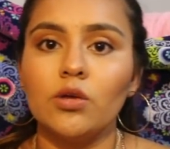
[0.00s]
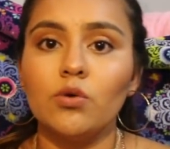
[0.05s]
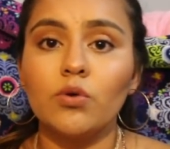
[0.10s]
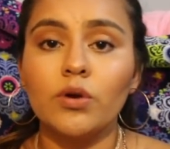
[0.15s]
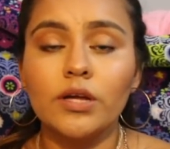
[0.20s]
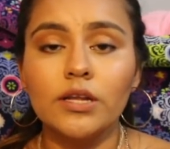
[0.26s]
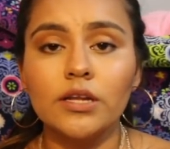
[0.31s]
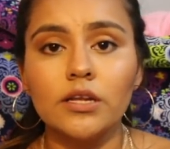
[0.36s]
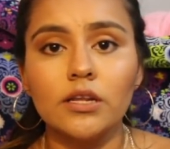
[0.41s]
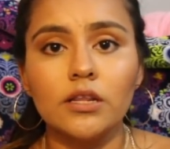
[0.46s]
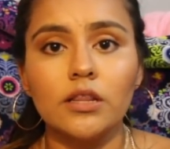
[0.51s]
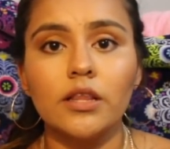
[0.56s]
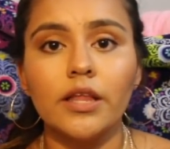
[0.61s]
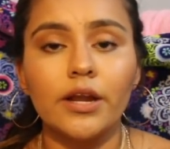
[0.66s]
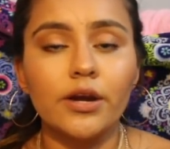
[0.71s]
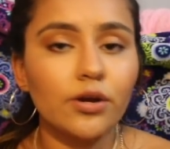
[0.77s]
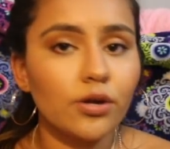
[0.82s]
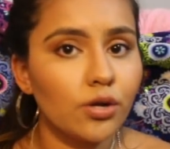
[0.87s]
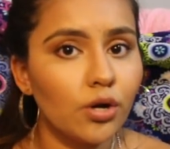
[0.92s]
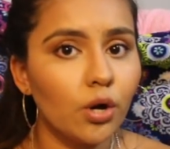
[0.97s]
you can
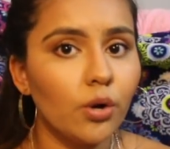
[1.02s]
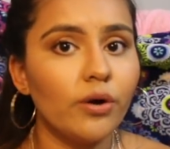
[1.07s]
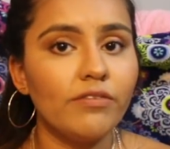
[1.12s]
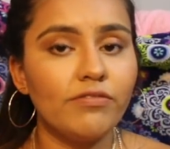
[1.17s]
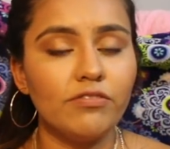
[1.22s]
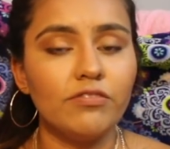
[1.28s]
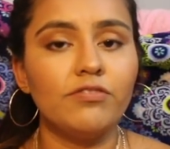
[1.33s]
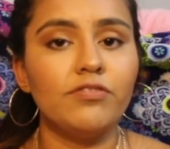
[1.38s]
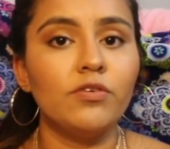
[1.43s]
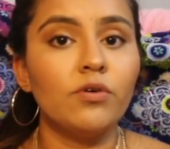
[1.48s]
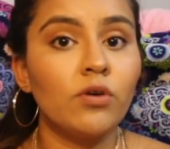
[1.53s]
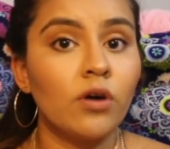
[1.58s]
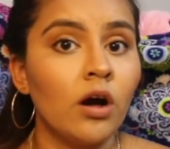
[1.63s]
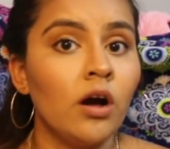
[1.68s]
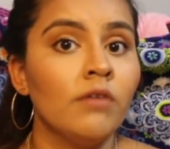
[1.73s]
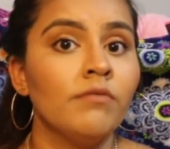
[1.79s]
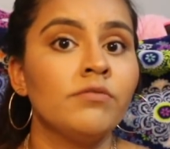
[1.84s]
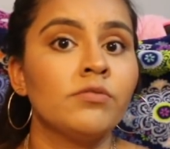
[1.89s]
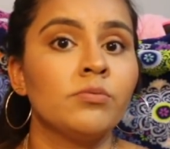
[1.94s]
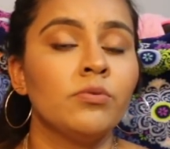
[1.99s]
let her go if you feel
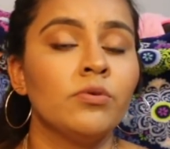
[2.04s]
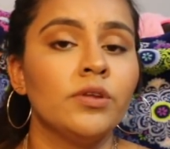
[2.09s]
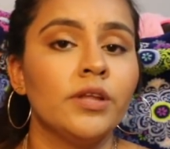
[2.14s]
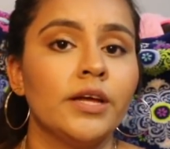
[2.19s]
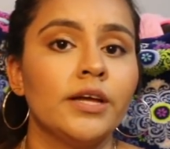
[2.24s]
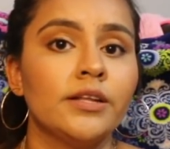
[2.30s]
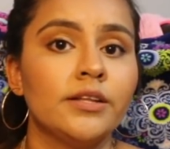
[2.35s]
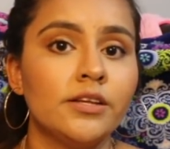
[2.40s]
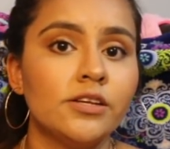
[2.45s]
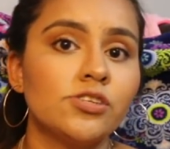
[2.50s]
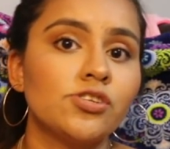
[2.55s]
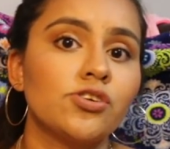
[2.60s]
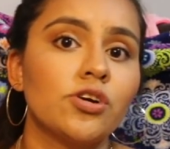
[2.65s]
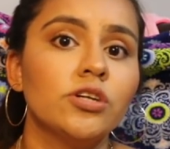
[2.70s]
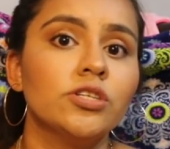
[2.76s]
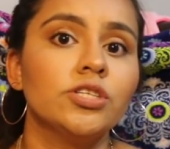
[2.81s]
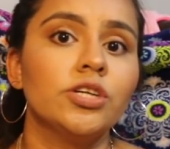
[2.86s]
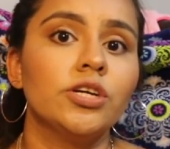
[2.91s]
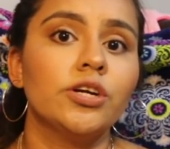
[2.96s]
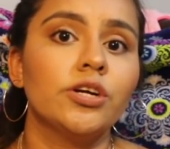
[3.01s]
comfortable, like,
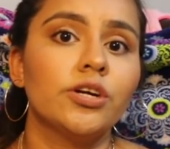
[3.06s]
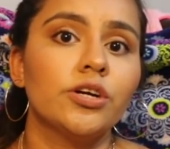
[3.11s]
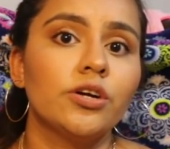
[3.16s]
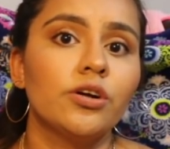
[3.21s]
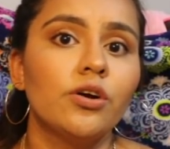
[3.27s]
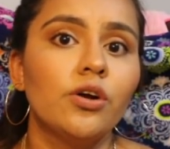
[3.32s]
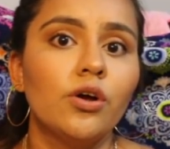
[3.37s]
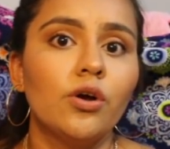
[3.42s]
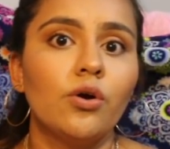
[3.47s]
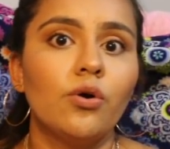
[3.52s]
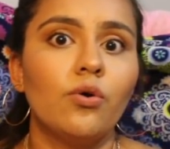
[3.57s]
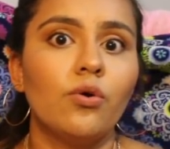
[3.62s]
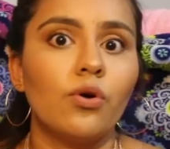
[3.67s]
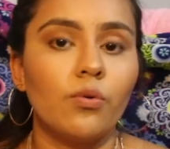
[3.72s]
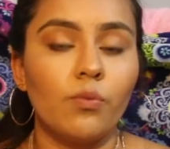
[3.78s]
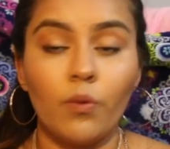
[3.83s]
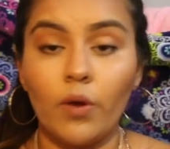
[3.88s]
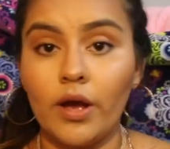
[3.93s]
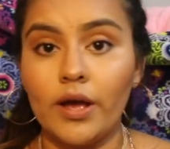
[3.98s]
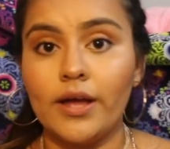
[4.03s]
discharging her
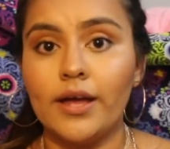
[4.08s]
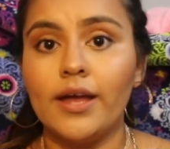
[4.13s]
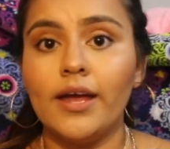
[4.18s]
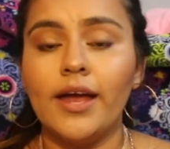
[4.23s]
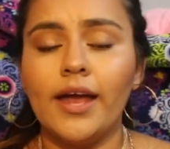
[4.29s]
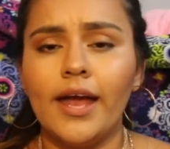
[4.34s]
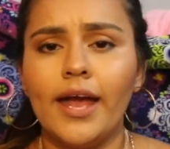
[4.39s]
or what.